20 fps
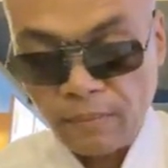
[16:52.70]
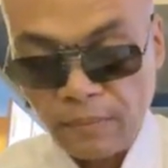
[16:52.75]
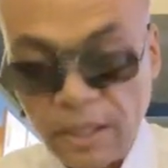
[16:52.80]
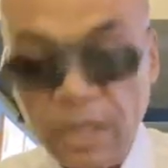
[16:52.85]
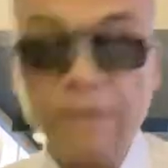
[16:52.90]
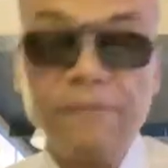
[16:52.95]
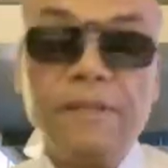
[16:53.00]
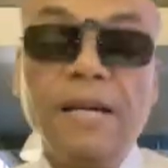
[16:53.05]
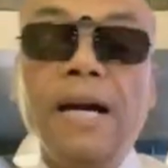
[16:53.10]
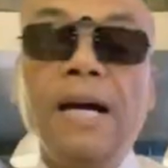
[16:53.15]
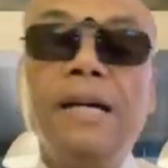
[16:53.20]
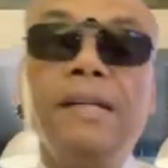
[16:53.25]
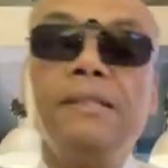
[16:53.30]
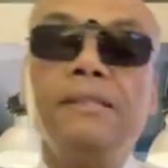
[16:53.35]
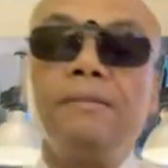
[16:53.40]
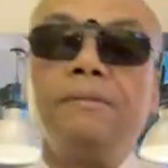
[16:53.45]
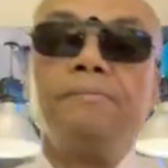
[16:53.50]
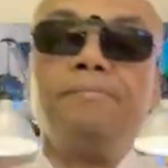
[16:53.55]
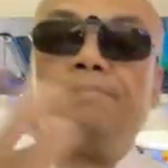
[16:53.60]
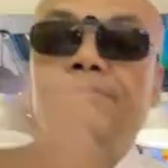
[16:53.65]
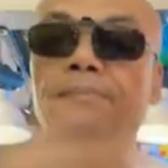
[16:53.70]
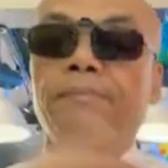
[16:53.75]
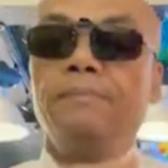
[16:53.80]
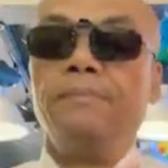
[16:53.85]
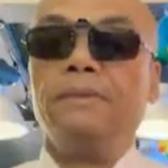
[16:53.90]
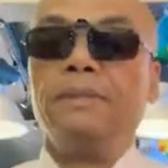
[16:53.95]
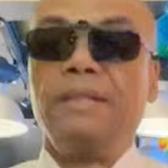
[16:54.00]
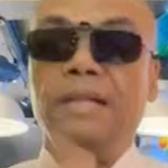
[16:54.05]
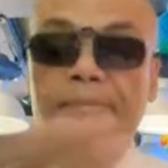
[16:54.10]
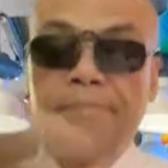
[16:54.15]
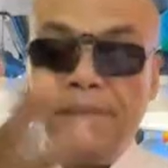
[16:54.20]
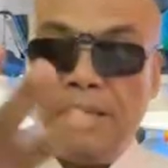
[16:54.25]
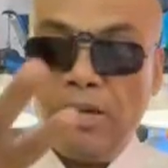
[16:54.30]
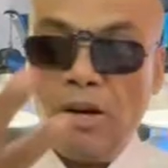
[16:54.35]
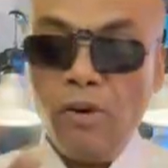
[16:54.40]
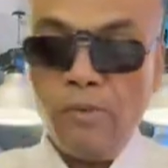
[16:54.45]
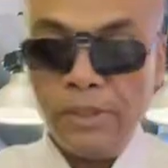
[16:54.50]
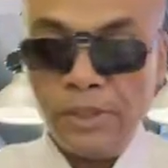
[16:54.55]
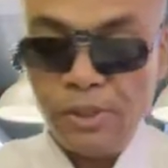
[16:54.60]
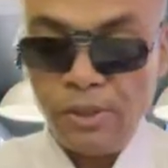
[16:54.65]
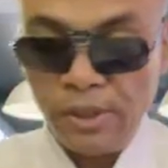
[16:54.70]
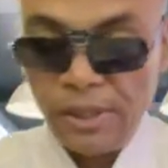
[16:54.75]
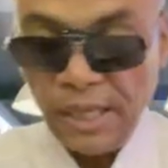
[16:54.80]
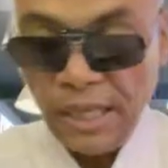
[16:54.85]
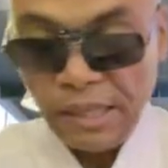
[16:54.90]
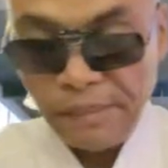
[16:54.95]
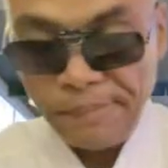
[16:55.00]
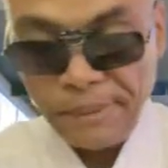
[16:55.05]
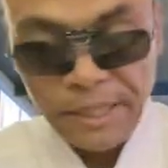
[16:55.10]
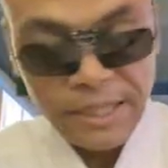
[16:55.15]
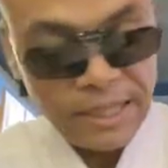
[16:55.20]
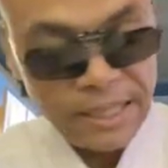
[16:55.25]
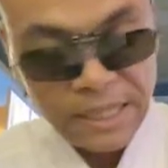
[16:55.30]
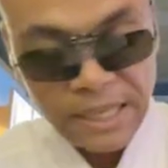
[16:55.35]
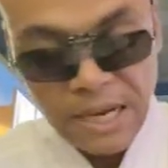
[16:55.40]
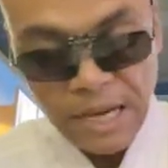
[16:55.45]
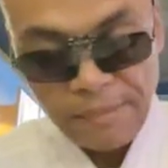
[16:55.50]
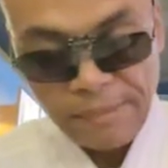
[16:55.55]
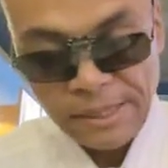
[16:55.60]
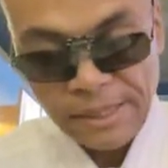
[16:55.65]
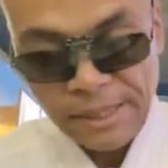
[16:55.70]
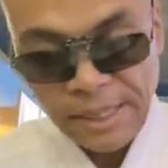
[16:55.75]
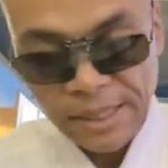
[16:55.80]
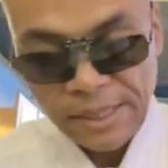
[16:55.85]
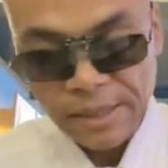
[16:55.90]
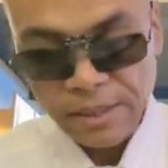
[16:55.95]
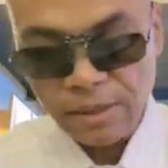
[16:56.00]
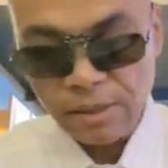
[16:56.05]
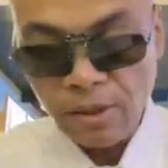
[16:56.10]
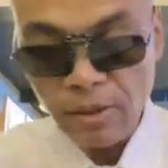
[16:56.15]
If not, let me know what you think. Put it in the comment sections.